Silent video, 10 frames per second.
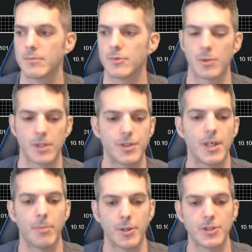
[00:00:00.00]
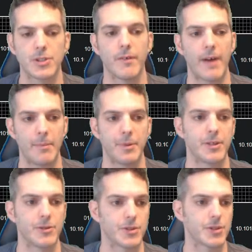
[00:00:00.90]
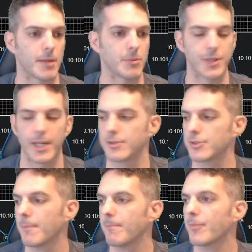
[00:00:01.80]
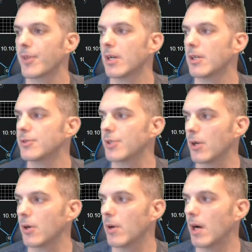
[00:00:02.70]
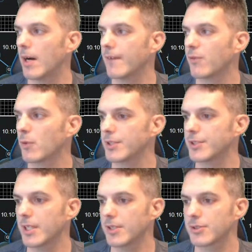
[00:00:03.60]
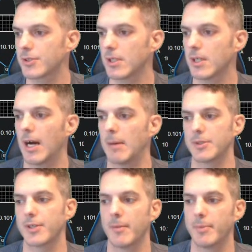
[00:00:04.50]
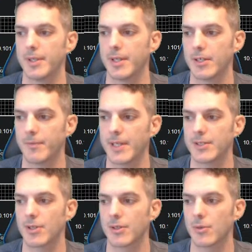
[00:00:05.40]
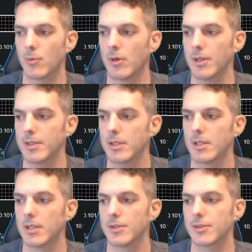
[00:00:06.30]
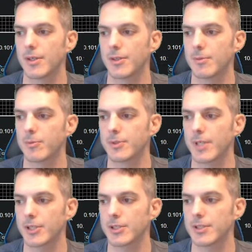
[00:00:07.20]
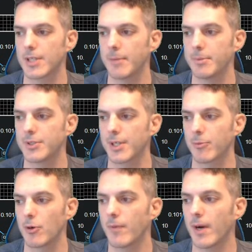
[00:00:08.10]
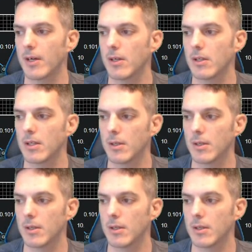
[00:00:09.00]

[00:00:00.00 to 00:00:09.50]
So we're going to see a bunch of stuff happen here in just a couple seconds. So on 46, I'm going to type in interface tunnel 1. Tunnel protection is IPsec profile.